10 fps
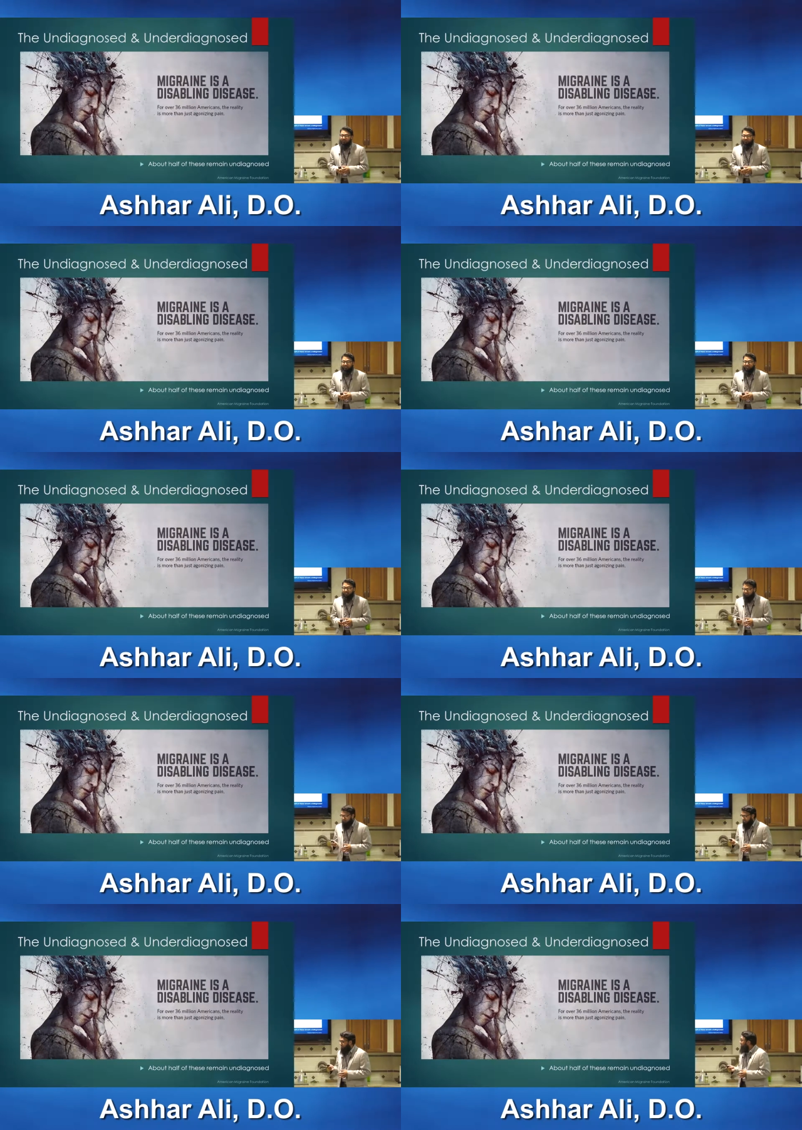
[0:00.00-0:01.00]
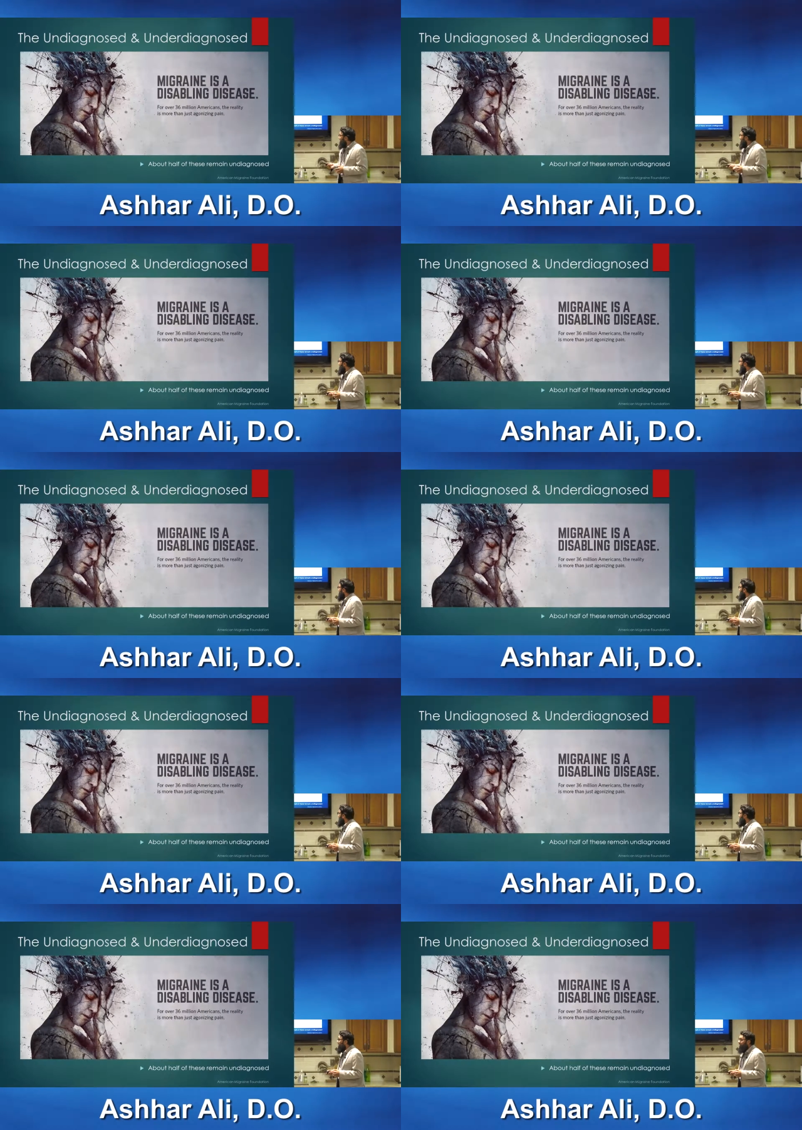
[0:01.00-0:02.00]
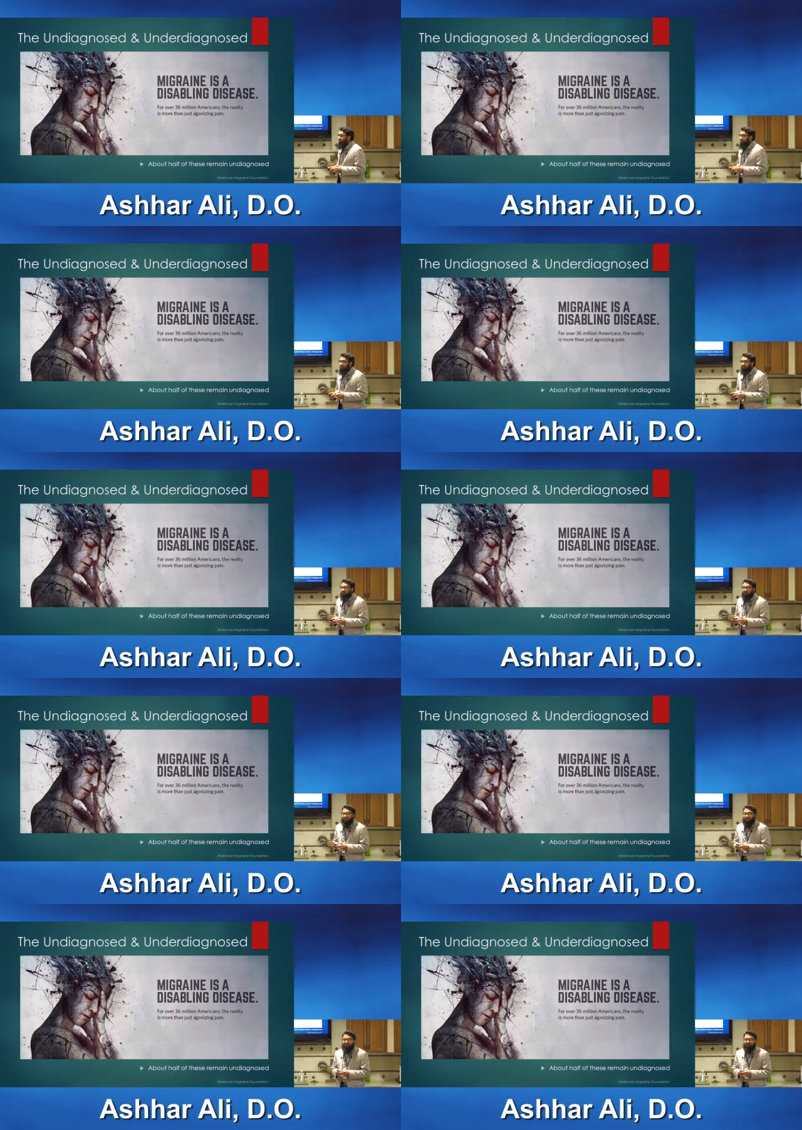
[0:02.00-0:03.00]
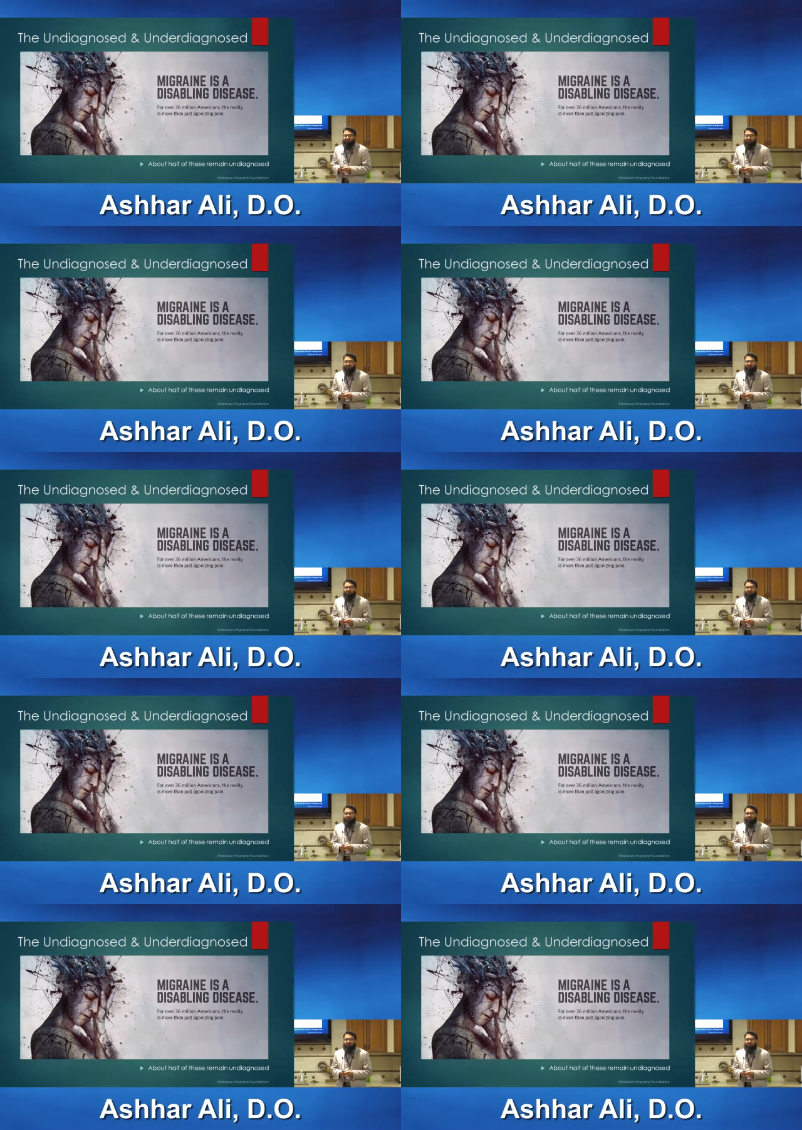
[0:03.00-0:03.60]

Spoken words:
No face is visible, so there are no lips to read.